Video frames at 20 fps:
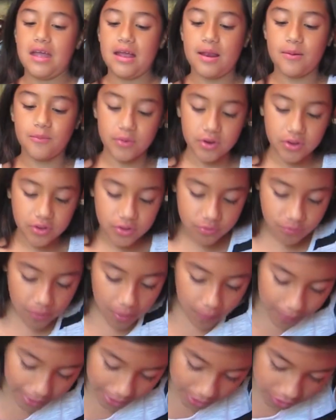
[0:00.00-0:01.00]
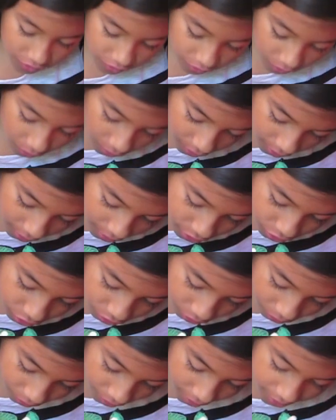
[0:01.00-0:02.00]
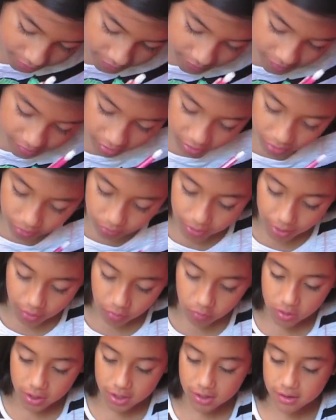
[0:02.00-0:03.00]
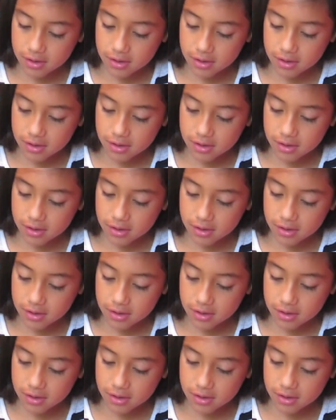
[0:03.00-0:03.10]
I'm going to use my pencil and trace around it.